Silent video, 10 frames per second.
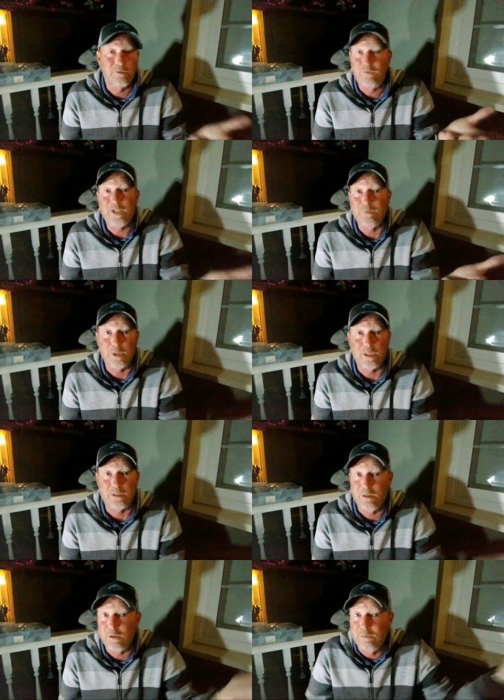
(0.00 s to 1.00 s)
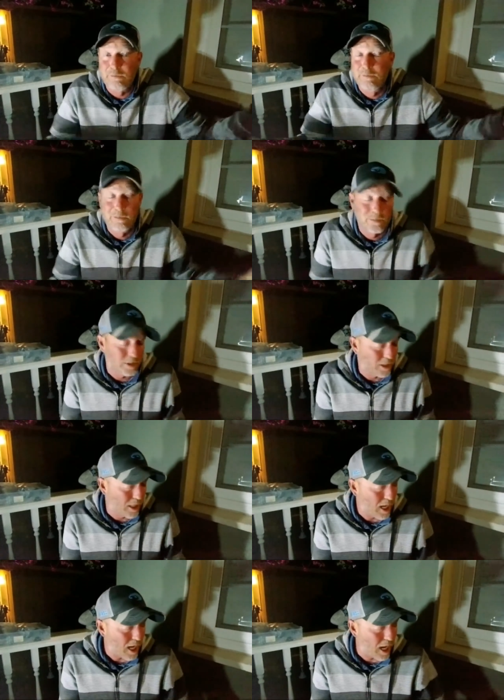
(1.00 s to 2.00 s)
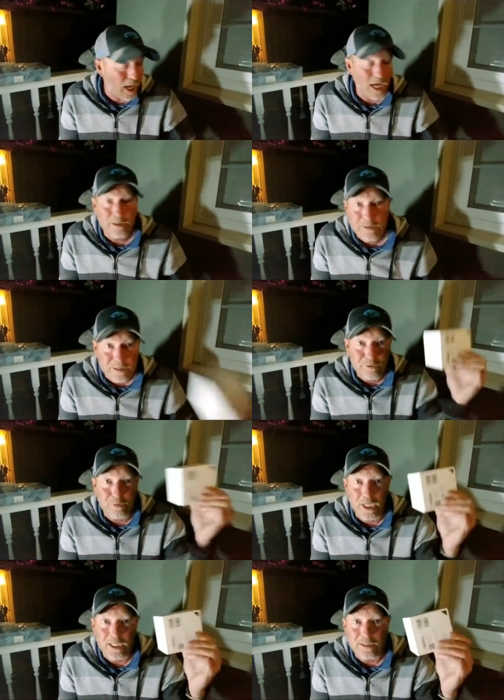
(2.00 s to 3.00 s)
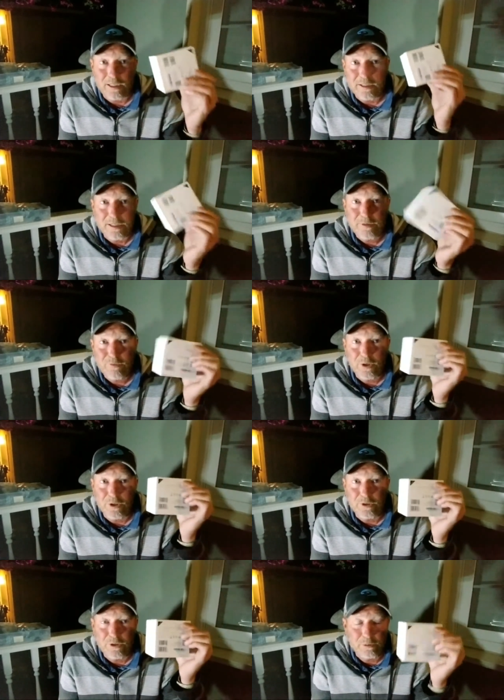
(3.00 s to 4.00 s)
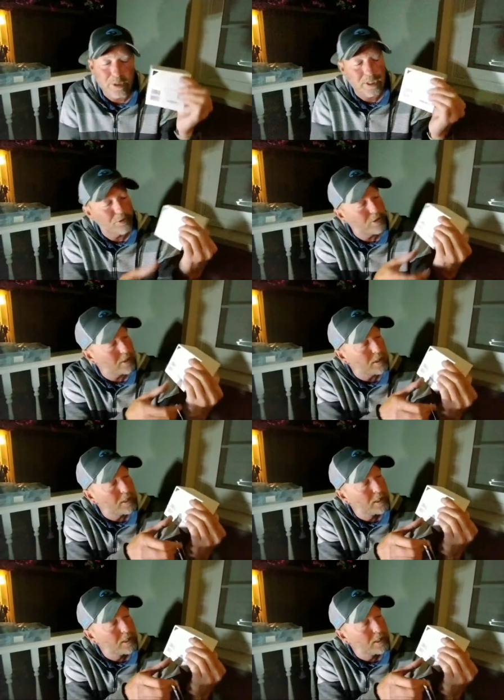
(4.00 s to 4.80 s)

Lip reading: Facebook. So this one, like I said, is default YouTube, and you can